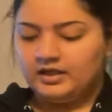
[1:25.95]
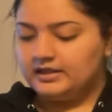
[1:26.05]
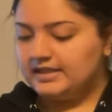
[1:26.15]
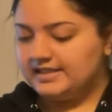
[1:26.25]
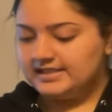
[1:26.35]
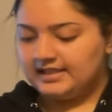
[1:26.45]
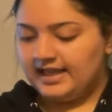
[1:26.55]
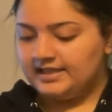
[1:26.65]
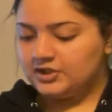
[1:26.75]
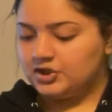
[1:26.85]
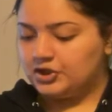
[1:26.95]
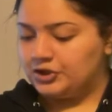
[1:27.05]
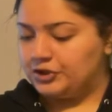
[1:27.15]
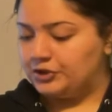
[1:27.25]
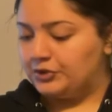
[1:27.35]
This led
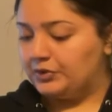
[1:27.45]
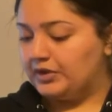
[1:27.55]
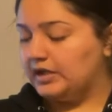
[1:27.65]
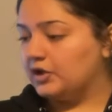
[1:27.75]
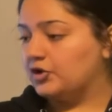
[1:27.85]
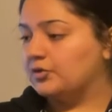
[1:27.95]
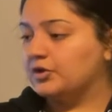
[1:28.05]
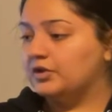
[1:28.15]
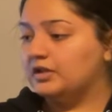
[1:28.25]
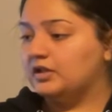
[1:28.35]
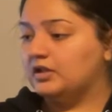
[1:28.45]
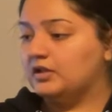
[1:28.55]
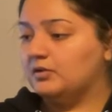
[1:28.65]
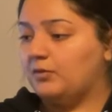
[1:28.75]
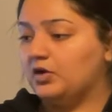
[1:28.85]
to
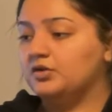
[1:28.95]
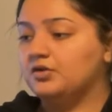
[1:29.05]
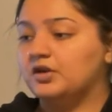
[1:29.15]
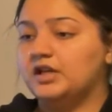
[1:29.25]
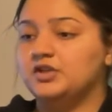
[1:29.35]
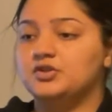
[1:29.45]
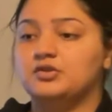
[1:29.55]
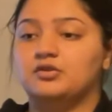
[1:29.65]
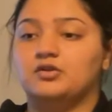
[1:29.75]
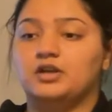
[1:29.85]
Martin Luther King Jr.